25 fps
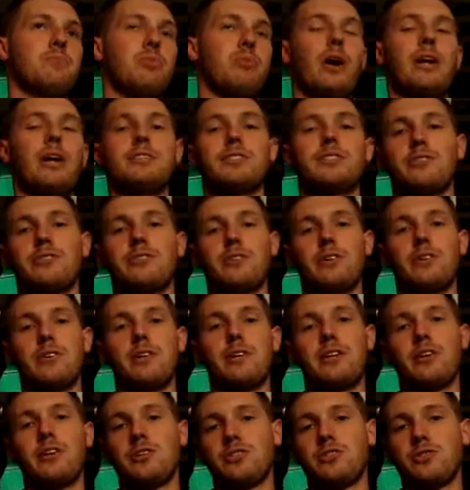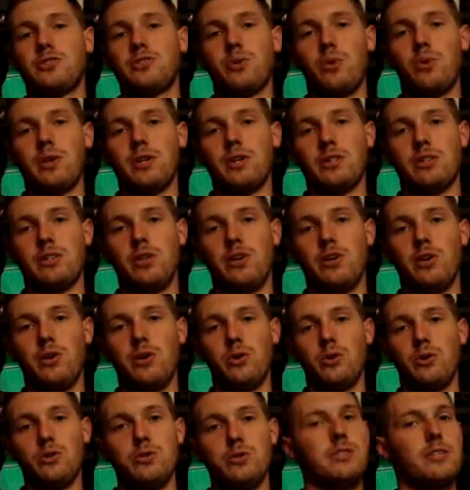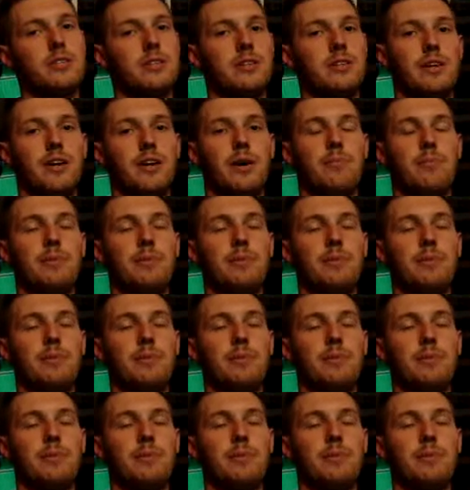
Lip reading: Prices are at historic lows.